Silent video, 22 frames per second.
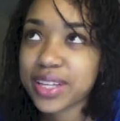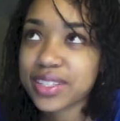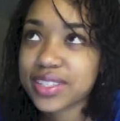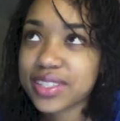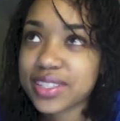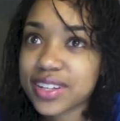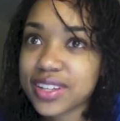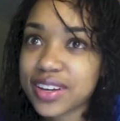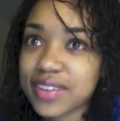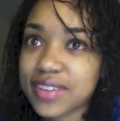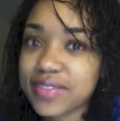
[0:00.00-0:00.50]

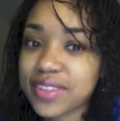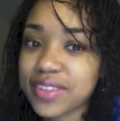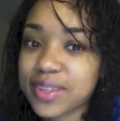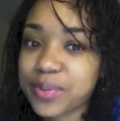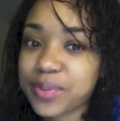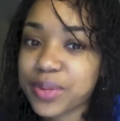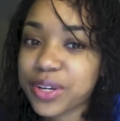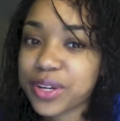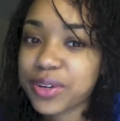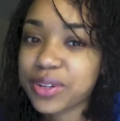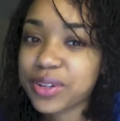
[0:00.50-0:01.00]
stuff, and then
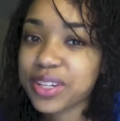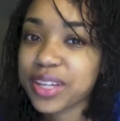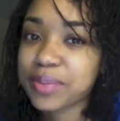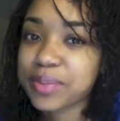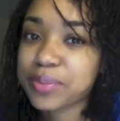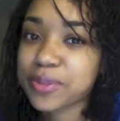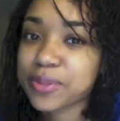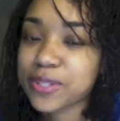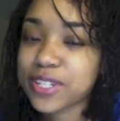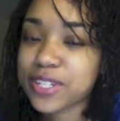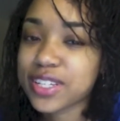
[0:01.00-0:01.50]
we go to like
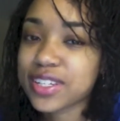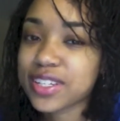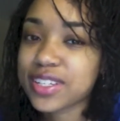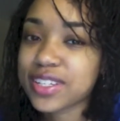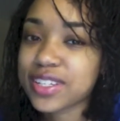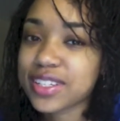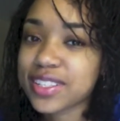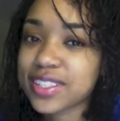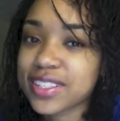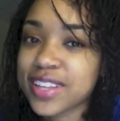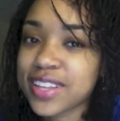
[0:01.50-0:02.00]

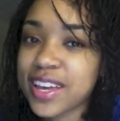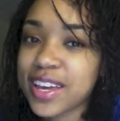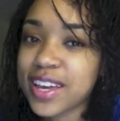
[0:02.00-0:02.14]
boutiques.